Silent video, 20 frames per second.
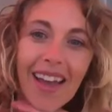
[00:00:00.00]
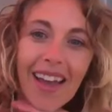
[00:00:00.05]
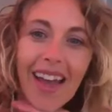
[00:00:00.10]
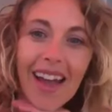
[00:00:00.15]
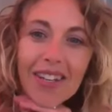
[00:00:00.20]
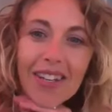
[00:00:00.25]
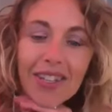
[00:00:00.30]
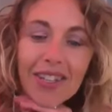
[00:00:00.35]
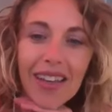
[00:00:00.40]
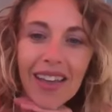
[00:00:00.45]

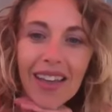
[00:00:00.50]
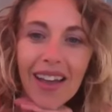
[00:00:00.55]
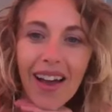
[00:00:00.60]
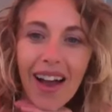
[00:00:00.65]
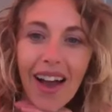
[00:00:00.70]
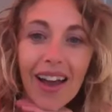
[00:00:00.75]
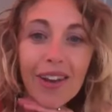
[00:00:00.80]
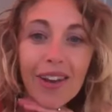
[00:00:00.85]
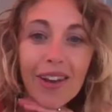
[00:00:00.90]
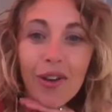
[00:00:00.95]
Ashley,
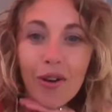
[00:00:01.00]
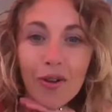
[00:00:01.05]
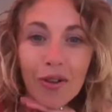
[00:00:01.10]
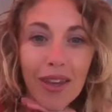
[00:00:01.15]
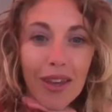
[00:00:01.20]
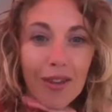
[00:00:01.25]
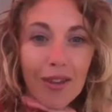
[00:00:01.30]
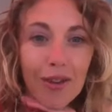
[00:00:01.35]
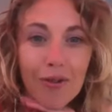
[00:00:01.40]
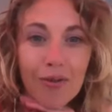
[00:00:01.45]
I know
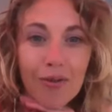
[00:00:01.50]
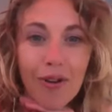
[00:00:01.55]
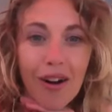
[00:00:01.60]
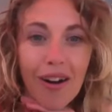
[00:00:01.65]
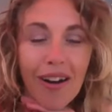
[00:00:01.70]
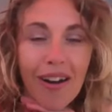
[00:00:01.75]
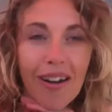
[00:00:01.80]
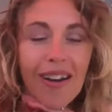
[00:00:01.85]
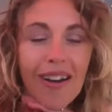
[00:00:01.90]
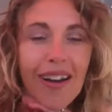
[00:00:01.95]
that you
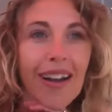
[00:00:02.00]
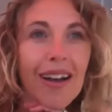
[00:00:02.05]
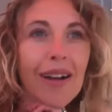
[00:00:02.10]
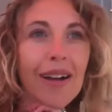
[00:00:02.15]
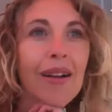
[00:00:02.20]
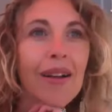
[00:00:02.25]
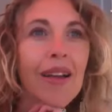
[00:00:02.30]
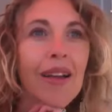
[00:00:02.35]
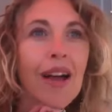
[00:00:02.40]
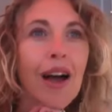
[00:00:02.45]
are
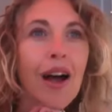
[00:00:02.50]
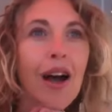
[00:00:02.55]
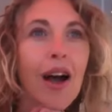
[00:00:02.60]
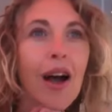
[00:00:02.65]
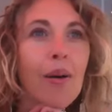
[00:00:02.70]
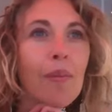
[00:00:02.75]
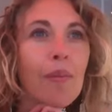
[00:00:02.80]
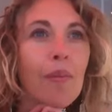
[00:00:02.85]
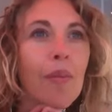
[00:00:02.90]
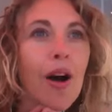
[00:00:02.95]

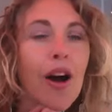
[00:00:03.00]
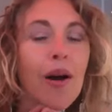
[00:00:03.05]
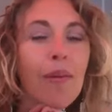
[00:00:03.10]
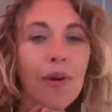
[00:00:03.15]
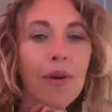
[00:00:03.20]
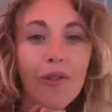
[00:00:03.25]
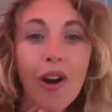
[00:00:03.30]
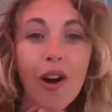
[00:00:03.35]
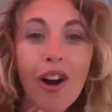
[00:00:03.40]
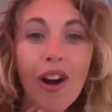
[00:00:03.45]
a mom
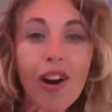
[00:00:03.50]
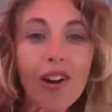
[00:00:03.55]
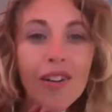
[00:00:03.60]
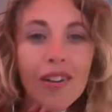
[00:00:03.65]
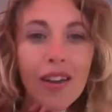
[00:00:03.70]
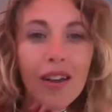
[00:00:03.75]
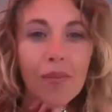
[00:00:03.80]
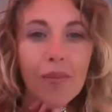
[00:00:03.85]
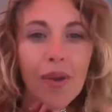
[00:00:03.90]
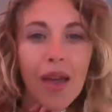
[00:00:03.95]
of
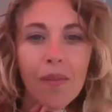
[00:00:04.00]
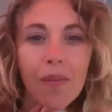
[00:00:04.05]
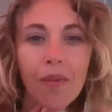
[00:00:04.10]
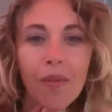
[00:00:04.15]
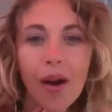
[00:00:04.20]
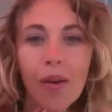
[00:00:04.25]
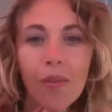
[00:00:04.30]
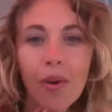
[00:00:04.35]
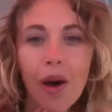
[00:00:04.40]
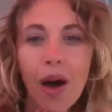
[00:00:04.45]
heart, a
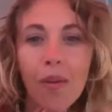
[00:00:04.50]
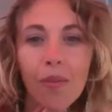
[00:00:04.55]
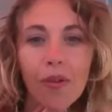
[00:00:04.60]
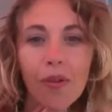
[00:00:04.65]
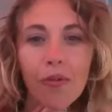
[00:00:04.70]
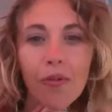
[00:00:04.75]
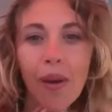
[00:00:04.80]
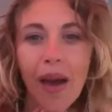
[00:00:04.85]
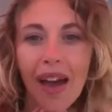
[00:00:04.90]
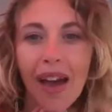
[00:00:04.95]
mom
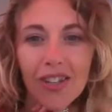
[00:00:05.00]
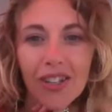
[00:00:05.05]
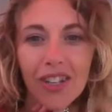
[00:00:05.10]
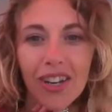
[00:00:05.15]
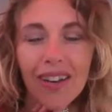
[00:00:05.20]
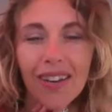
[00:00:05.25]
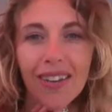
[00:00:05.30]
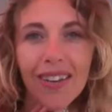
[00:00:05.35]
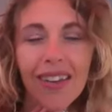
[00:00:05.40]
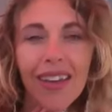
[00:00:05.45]
of
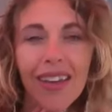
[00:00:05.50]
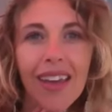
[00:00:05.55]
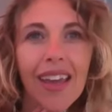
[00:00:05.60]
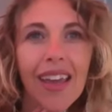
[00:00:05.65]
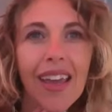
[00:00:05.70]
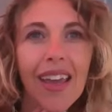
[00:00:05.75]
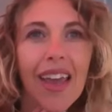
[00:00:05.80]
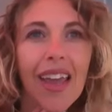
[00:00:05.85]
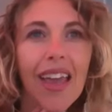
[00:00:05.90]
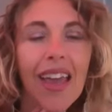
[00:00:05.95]
passion,
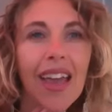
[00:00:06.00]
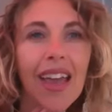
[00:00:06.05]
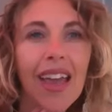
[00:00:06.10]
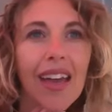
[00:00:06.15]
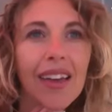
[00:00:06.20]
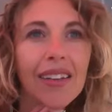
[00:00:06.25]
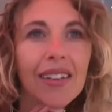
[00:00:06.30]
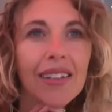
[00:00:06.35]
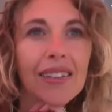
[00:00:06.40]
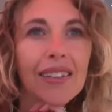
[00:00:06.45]

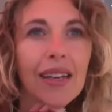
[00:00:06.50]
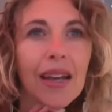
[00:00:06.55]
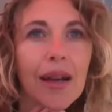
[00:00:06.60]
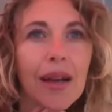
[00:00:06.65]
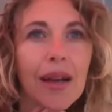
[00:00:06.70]
and